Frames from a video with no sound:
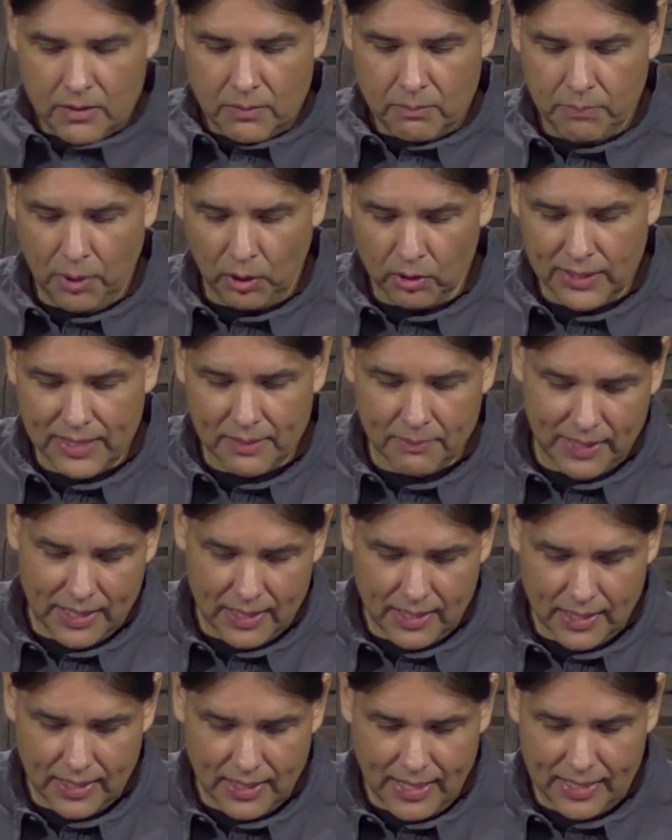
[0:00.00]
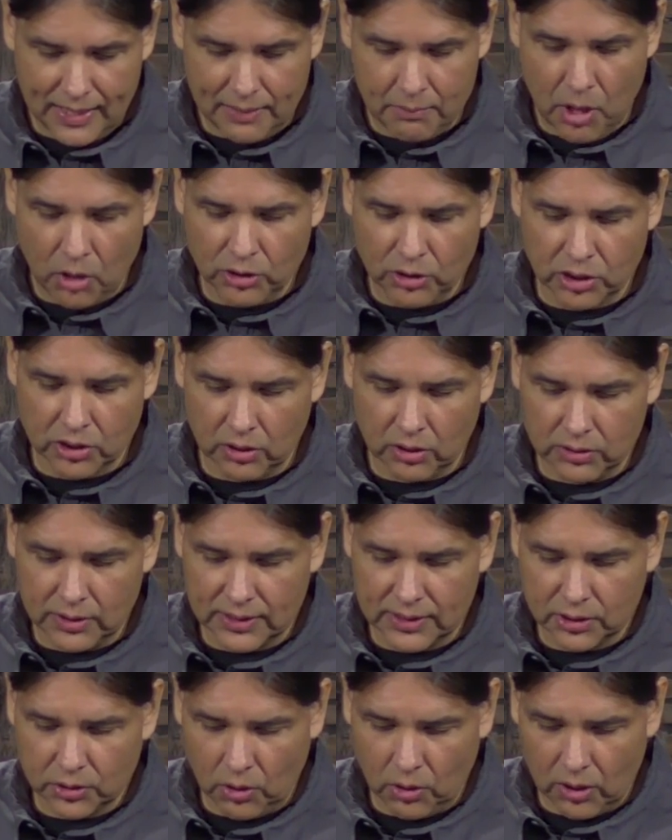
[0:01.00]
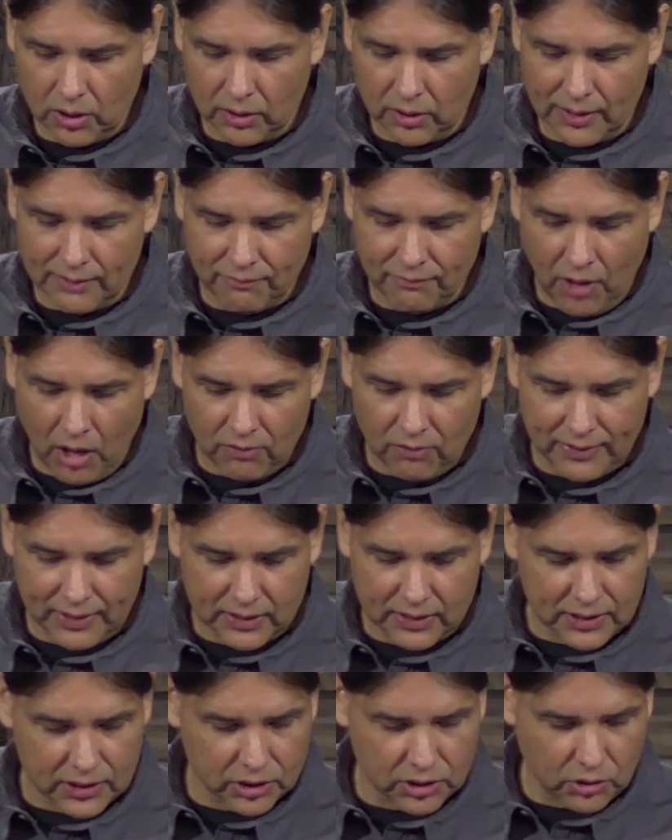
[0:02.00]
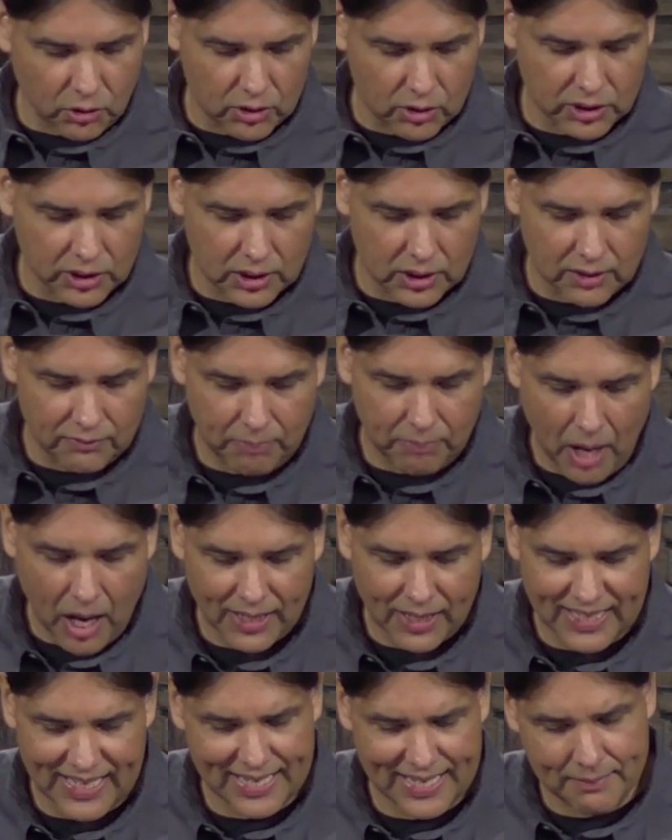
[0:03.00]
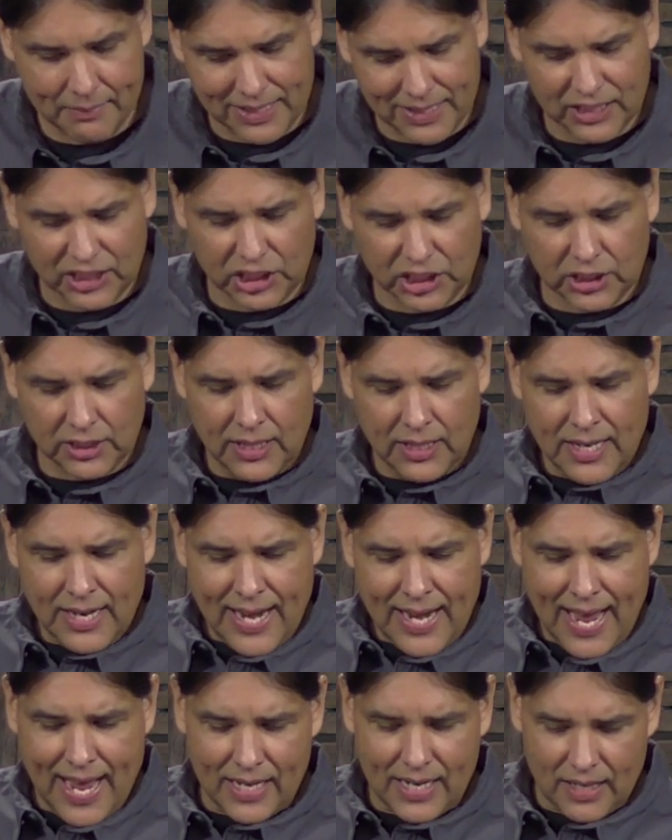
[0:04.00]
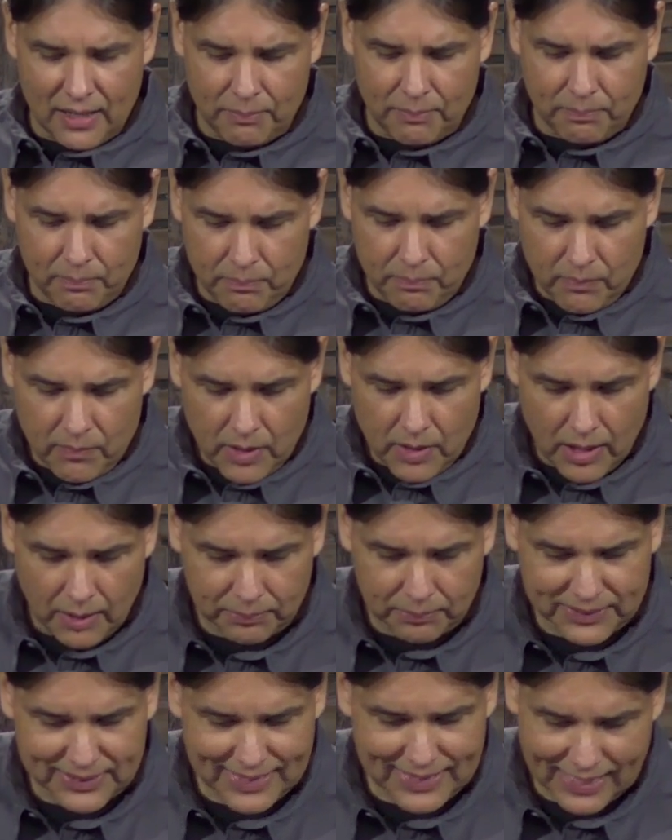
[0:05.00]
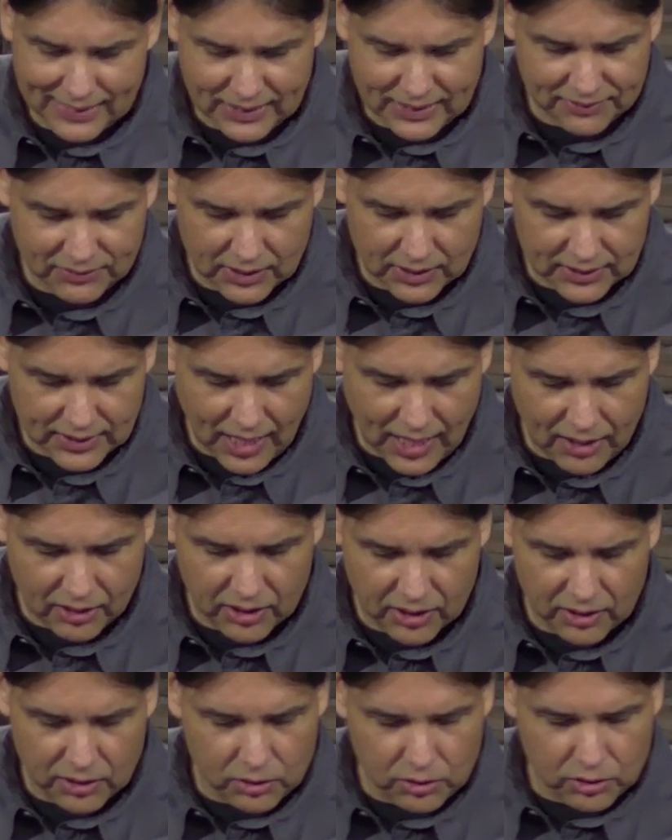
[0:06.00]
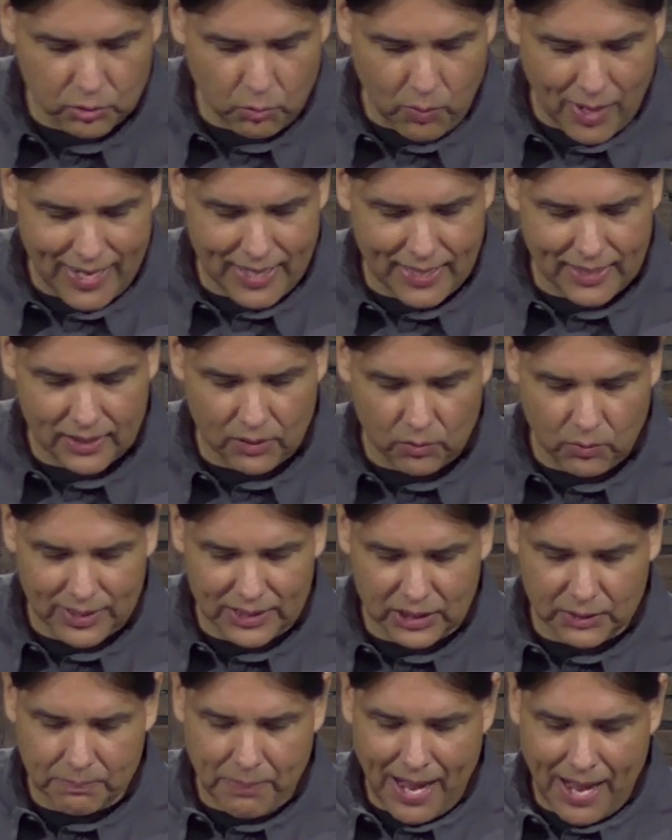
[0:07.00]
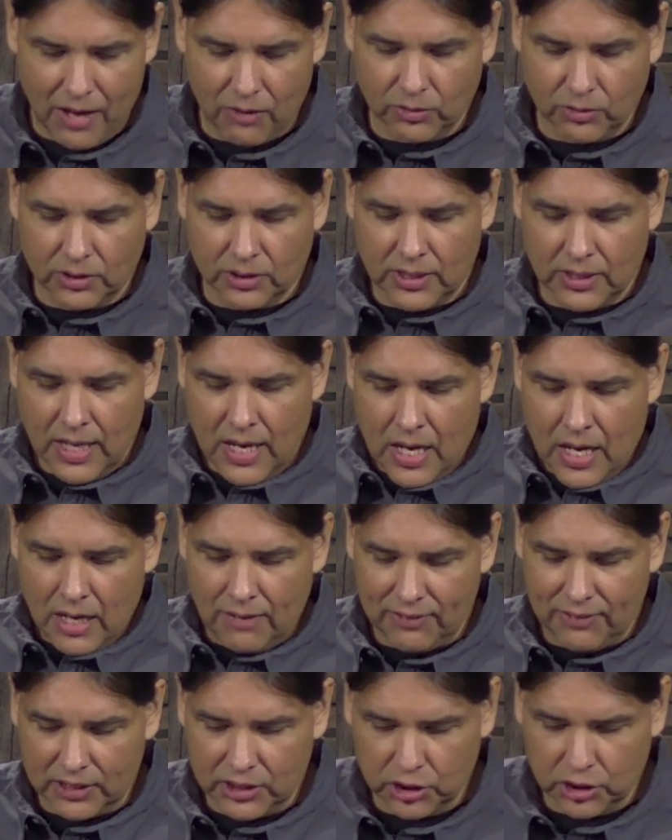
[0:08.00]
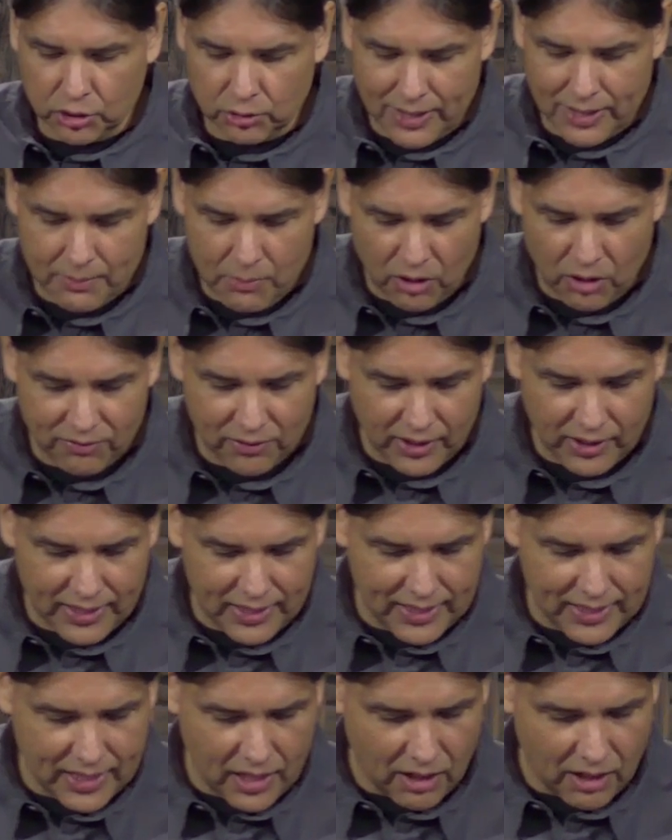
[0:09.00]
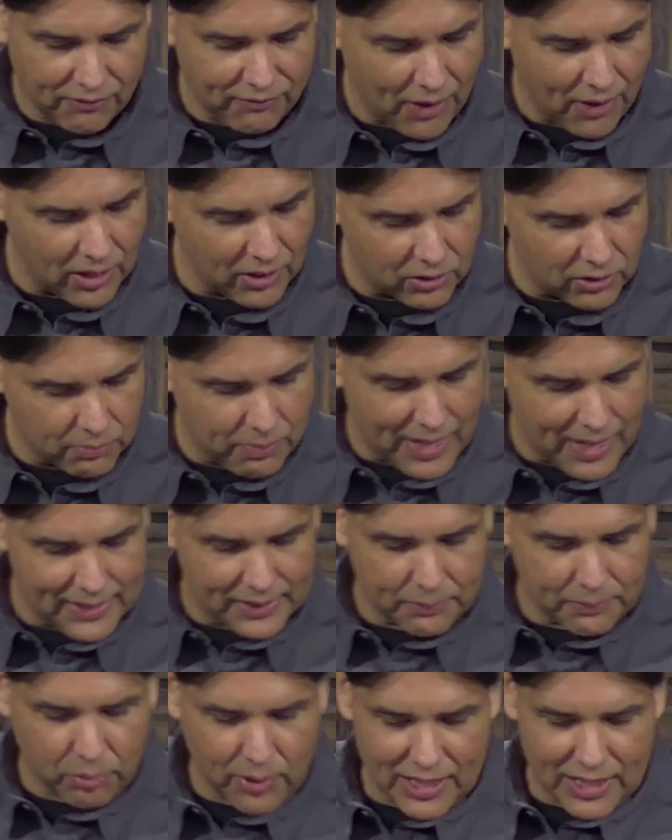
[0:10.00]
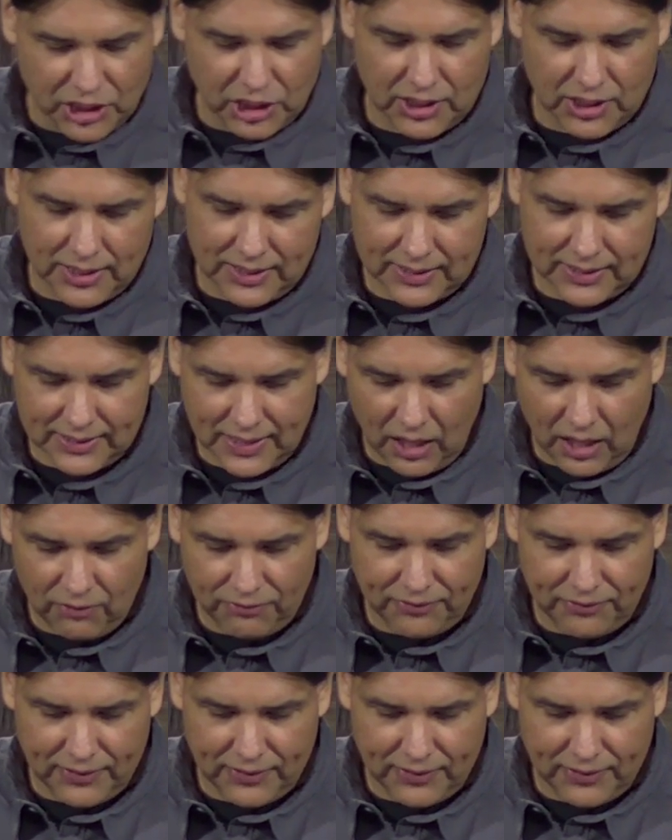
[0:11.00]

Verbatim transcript: Bulimia, an emotional disorder involving distortion of body image and an ob- obsessive desire to lose weight, in which bouts of extreme overeating are followed by depression and self